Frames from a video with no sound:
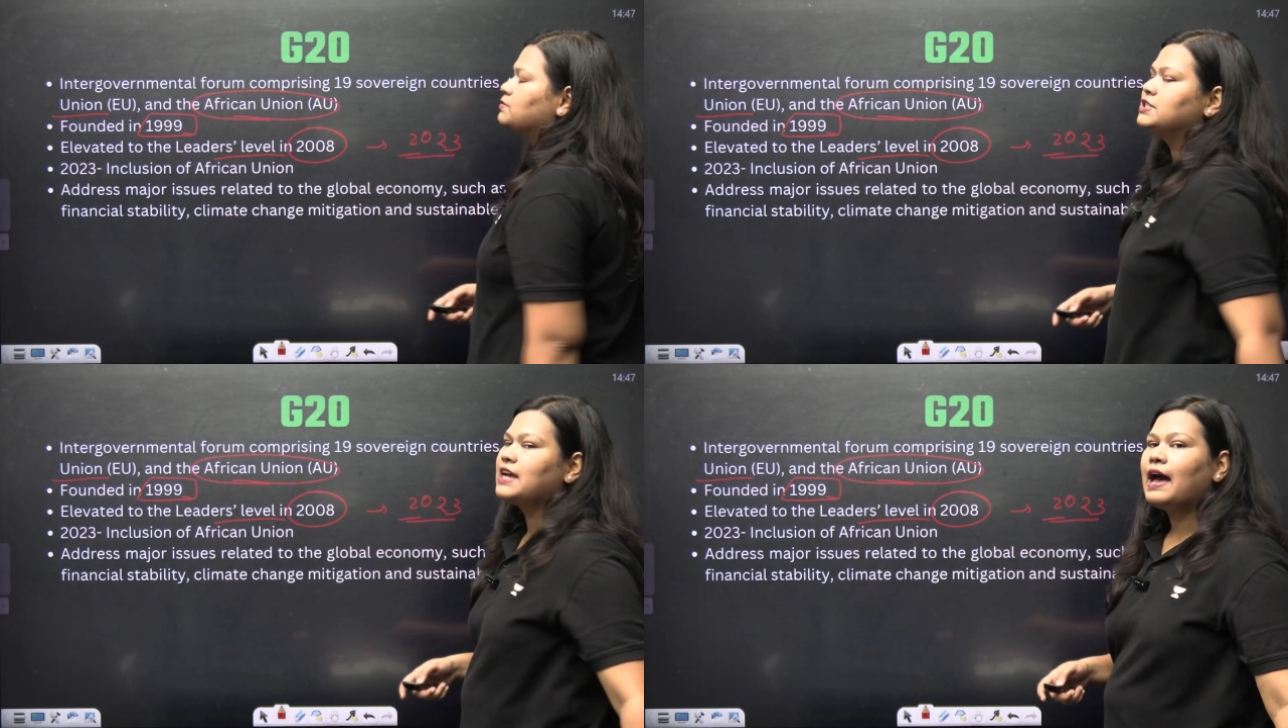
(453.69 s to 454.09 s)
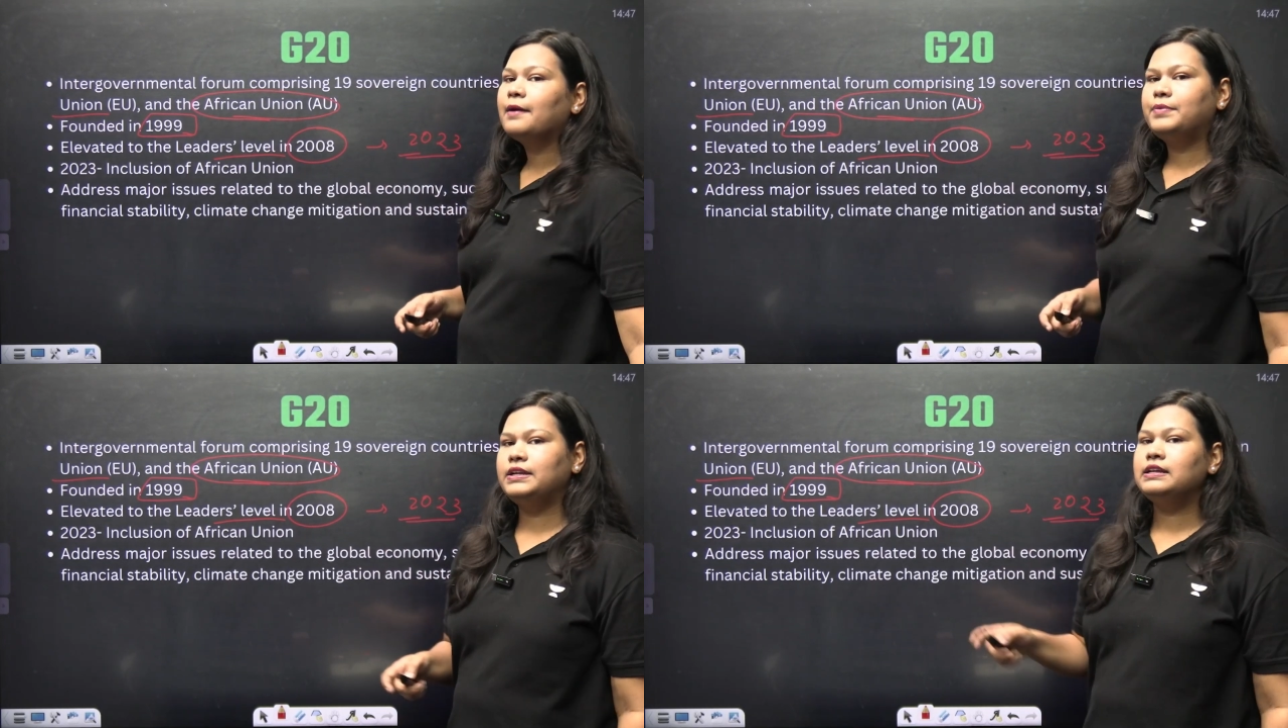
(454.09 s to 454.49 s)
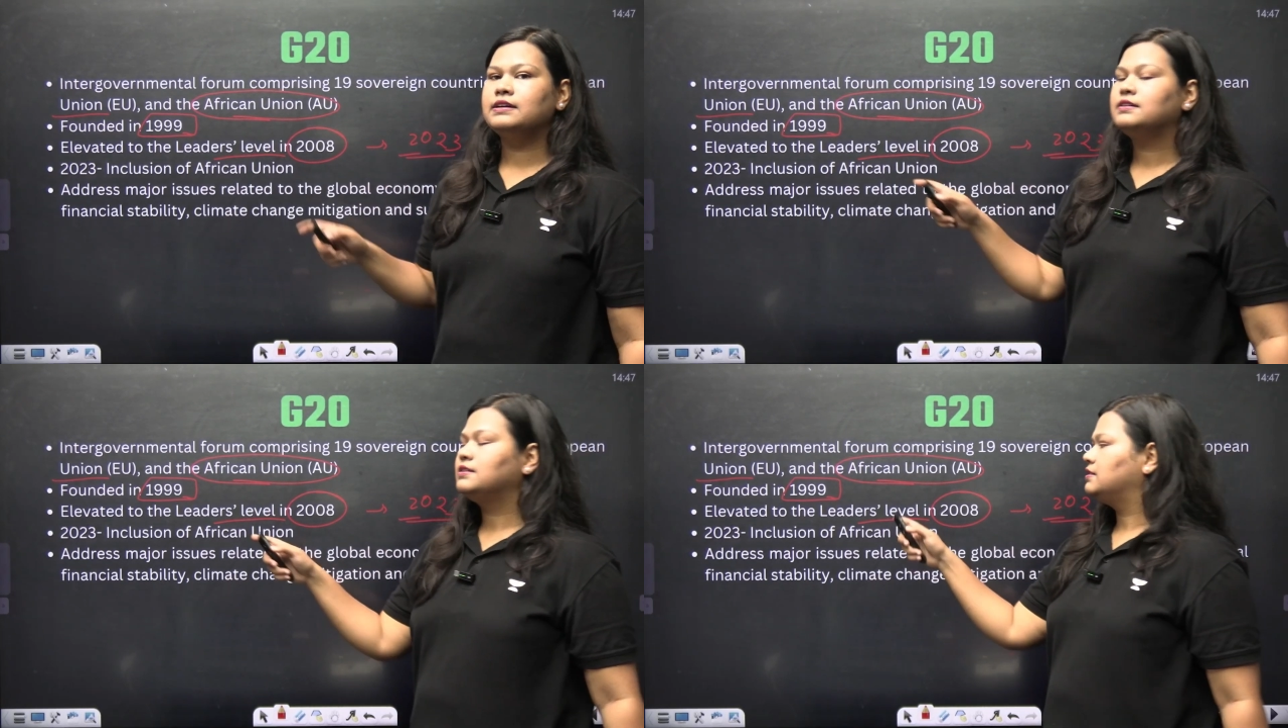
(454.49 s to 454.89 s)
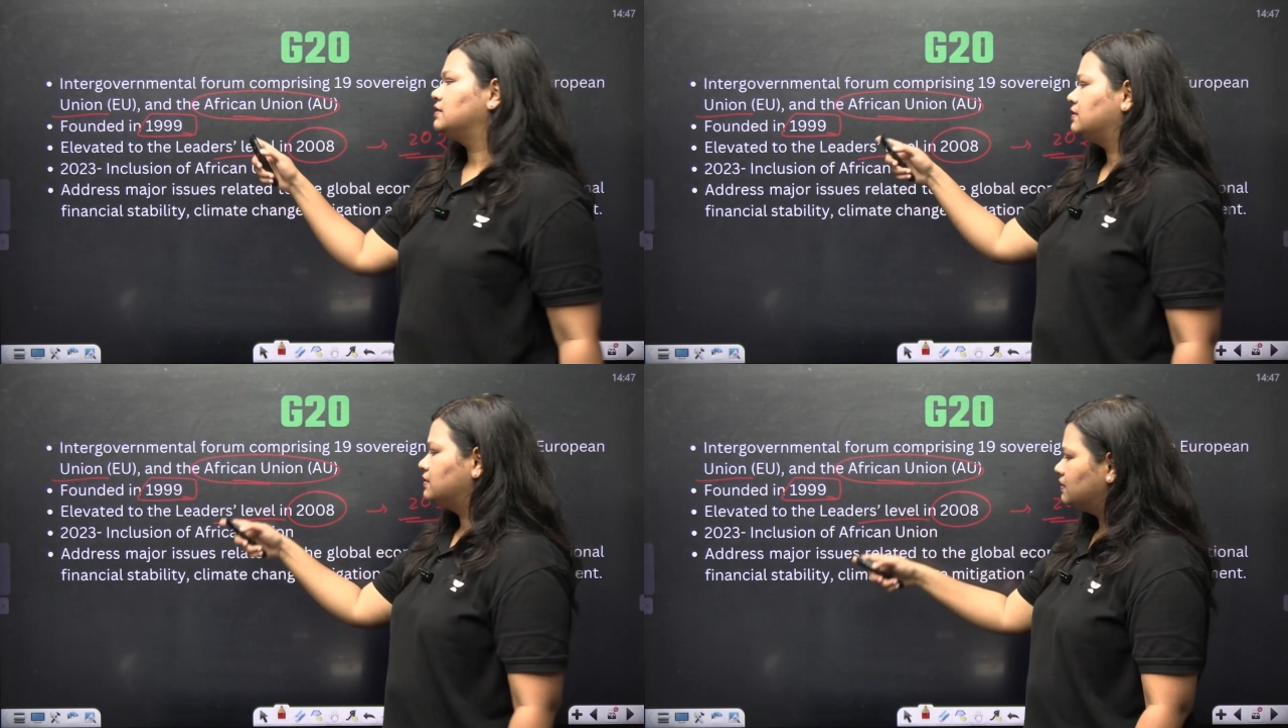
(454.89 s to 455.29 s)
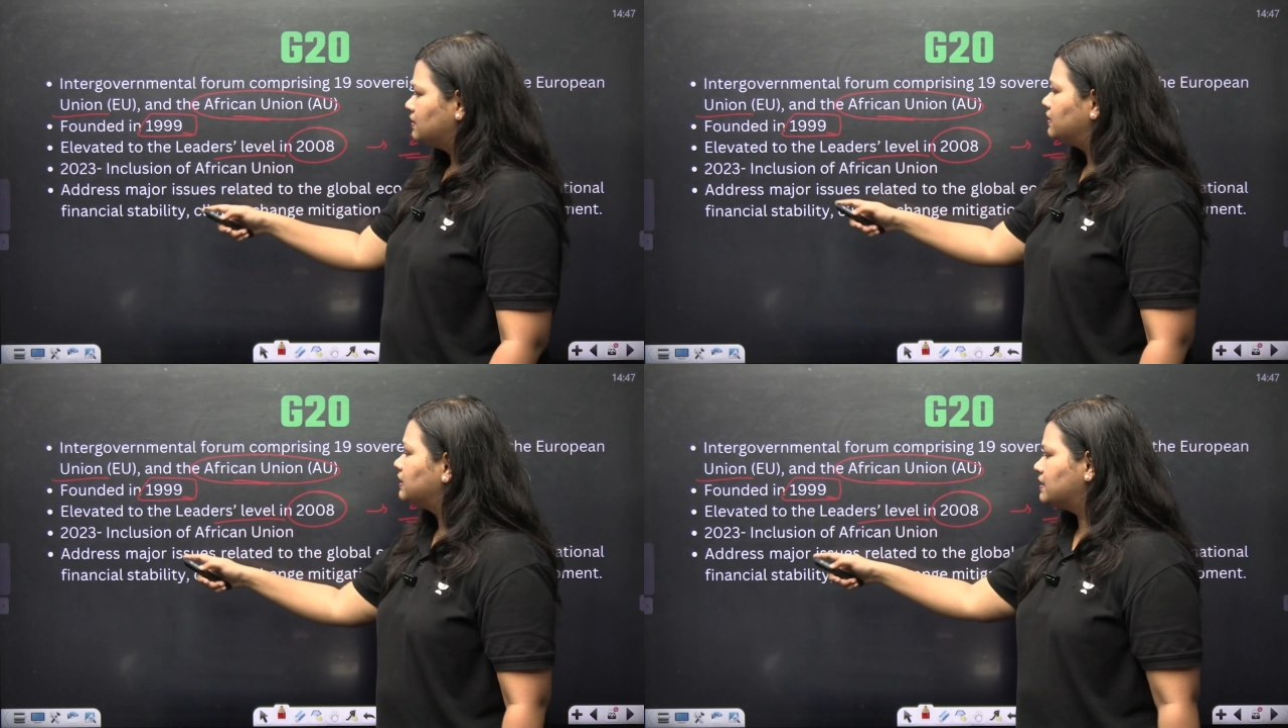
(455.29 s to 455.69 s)
happened in
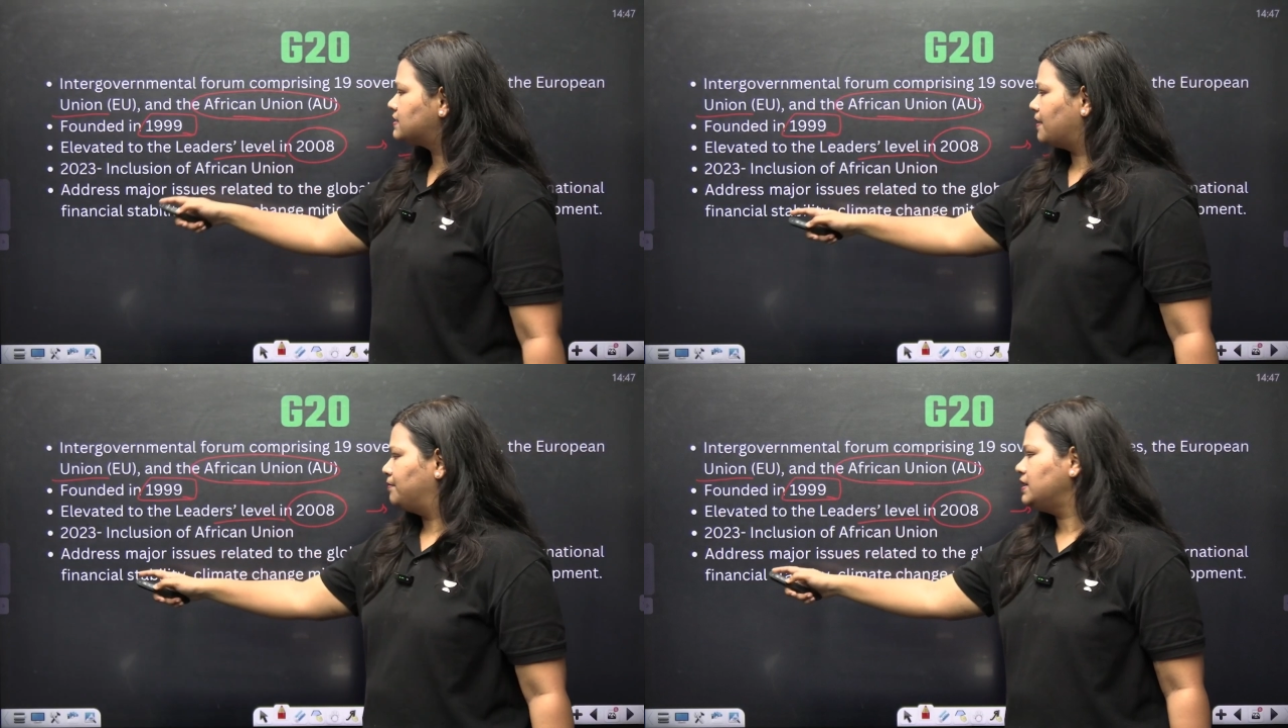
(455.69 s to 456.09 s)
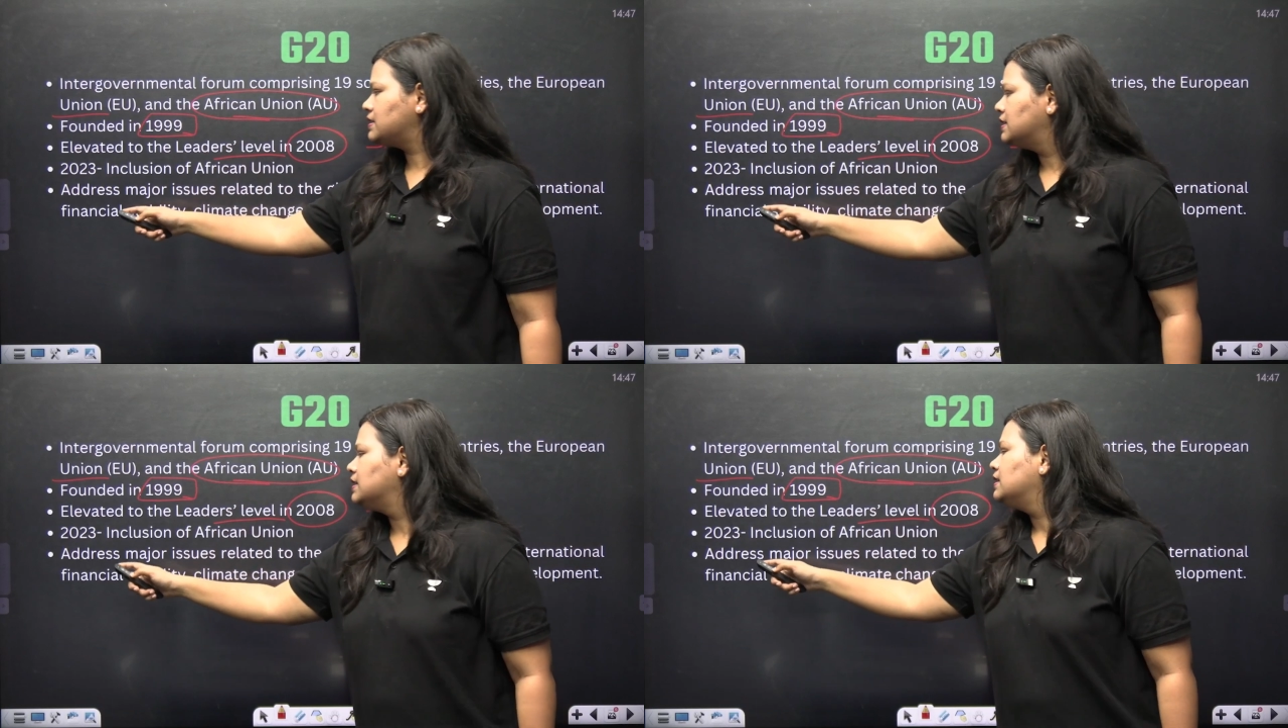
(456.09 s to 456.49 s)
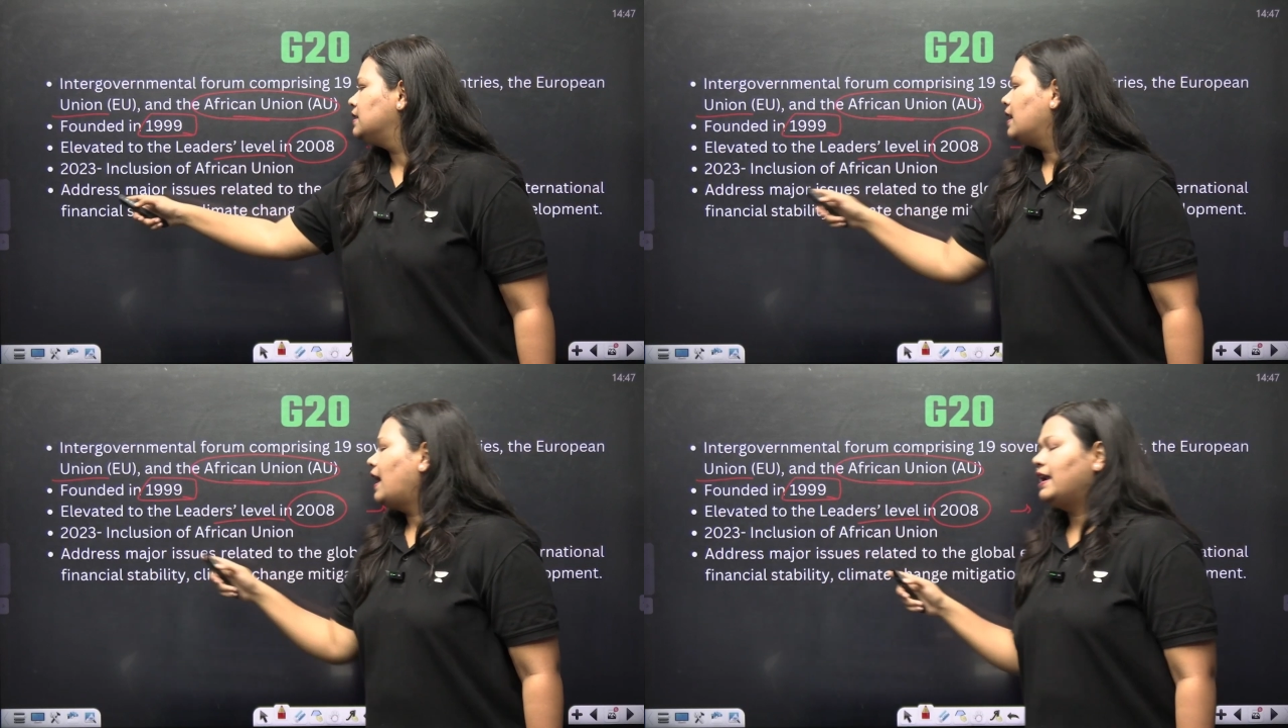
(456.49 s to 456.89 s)
the summit. And